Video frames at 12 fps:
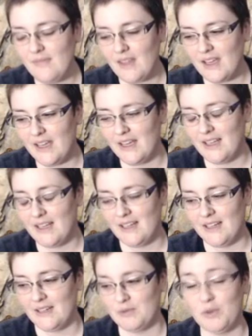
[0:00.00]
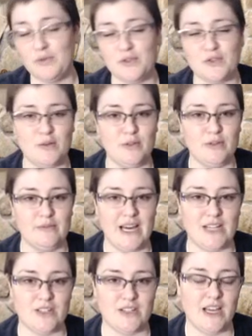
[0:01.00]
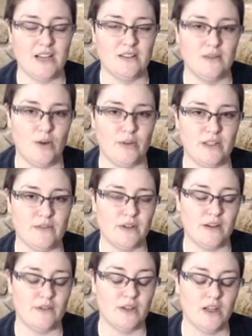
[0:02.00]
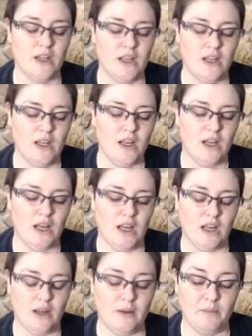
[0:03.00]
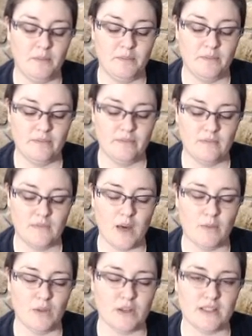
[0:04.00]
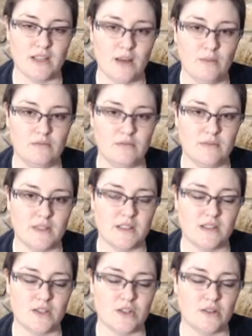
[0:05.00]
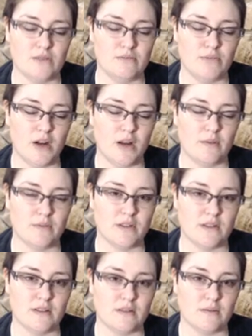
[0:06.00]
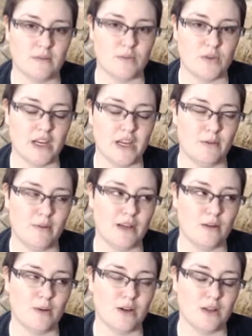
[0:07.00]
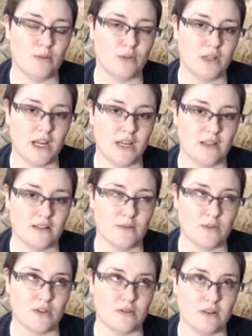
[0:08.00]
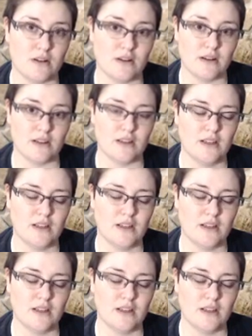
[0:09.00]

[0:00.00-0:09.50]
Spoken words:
And Roll for Trouble, hashtag always forever. Come look us up, send us your prompts. I'm trying to be better about Tumblr, guys. I'm so sorry.